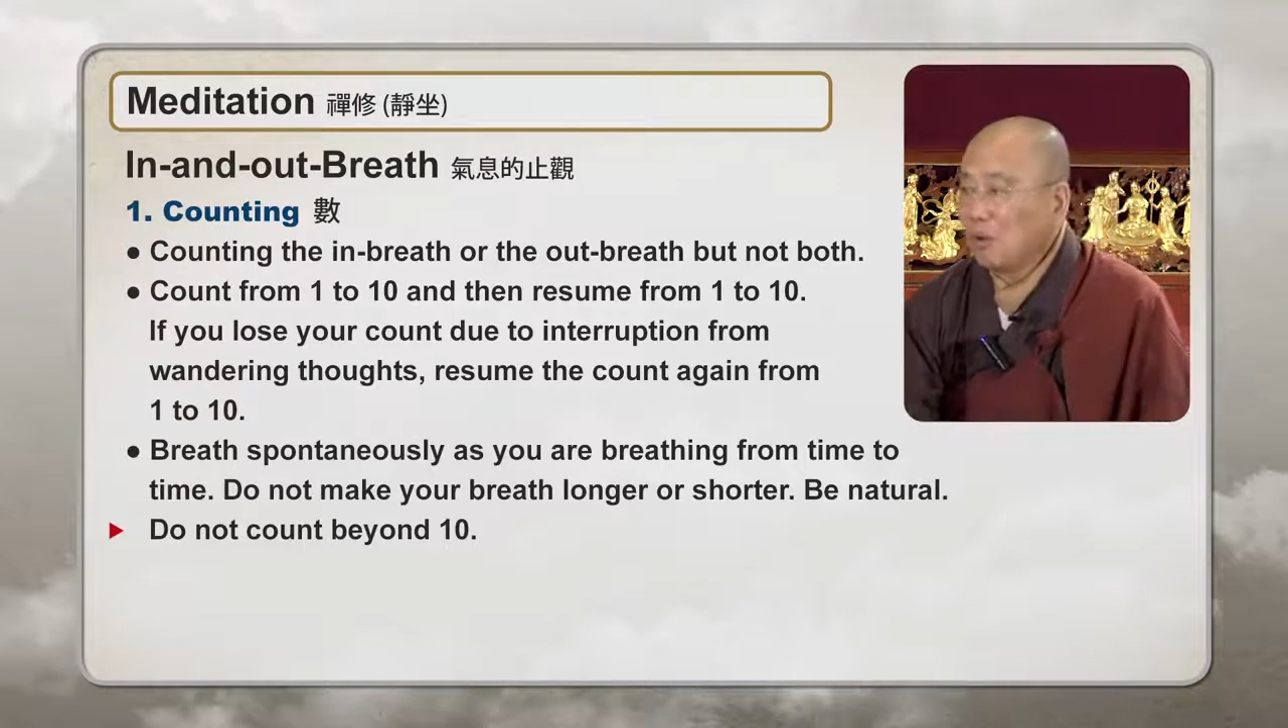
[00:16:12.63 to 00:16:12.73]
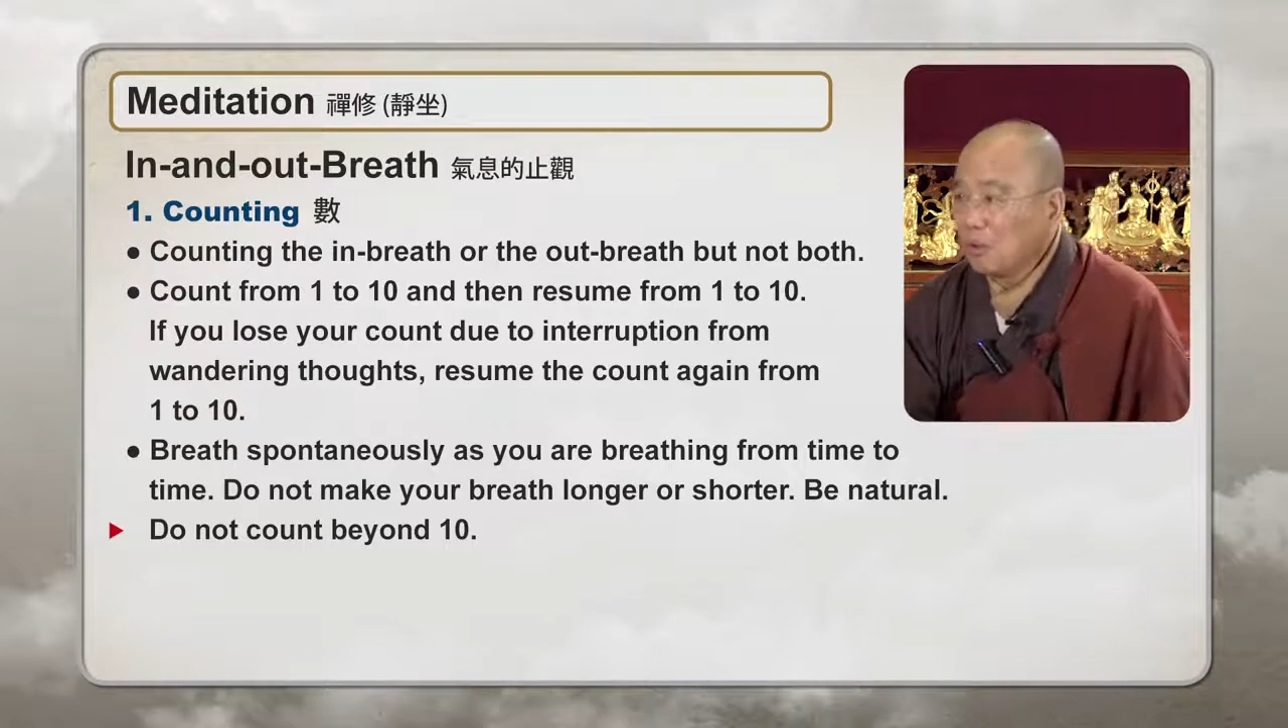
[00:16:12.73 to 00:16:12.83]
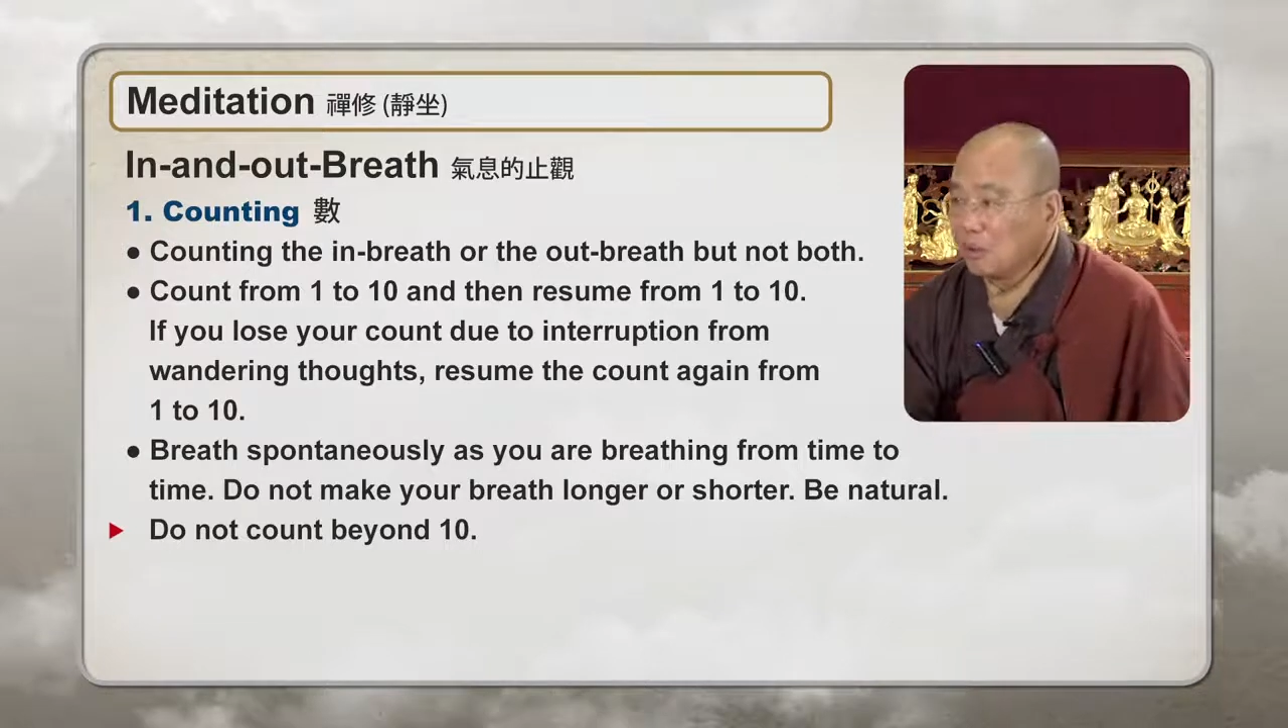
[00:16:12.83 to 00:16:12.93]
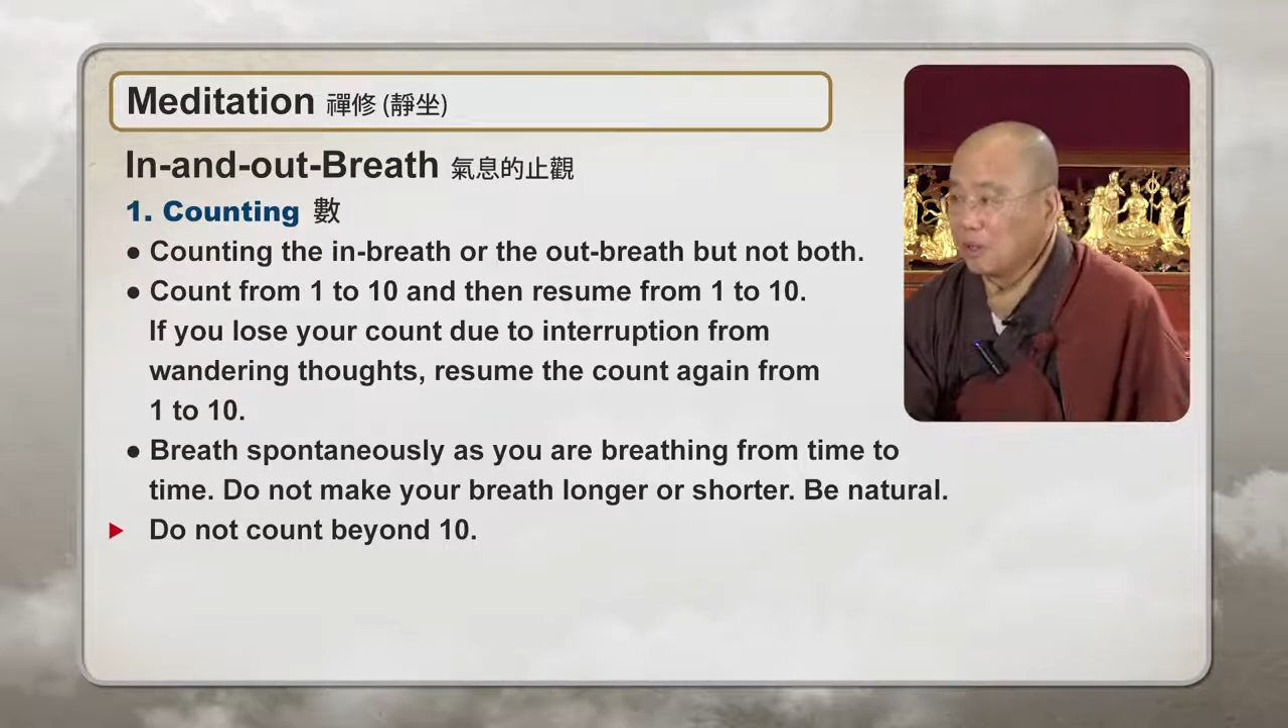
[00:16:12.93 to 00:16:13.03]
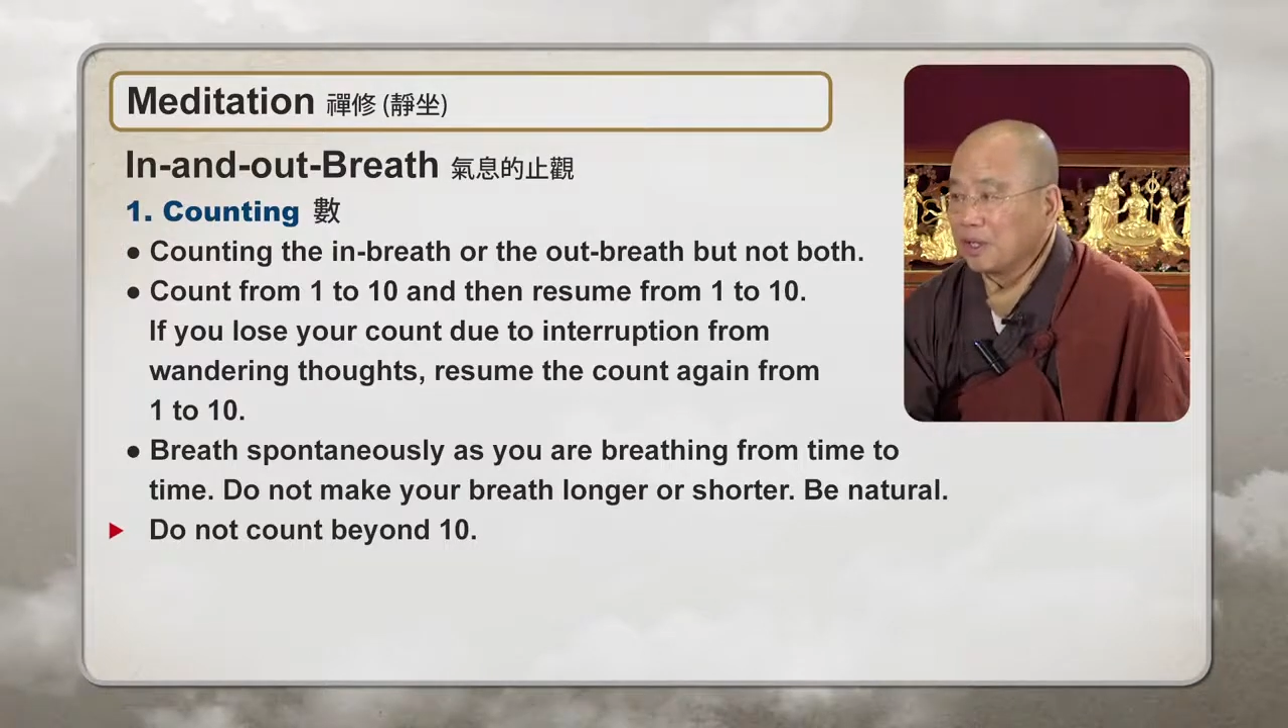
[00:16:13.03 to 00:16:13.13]

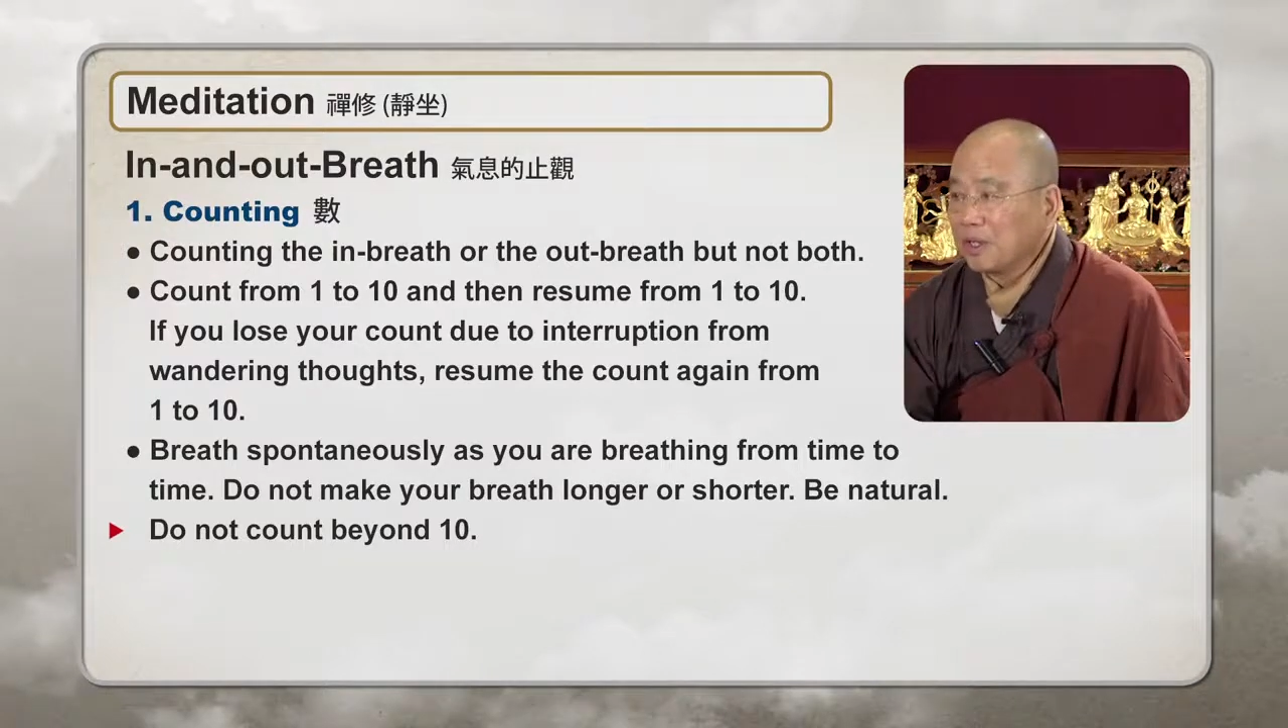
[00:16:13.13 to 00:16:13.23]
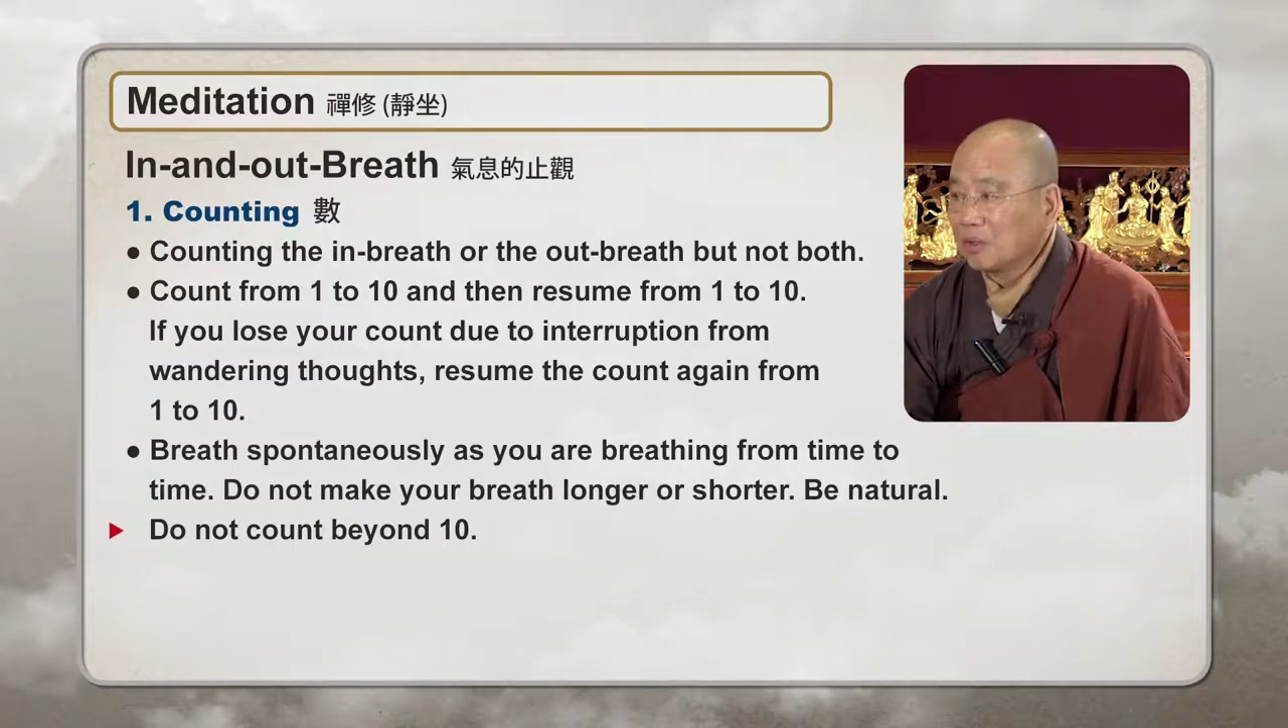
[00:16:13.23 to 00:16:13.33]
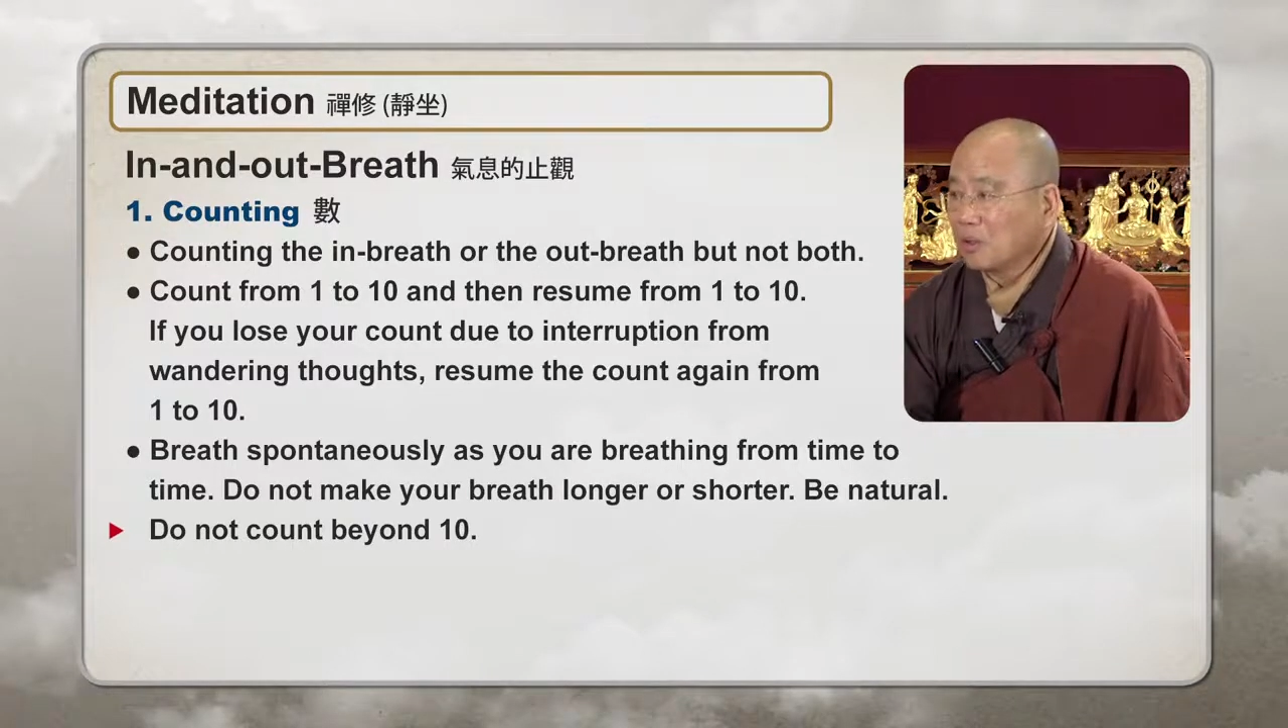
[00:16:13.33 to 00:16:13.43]
only.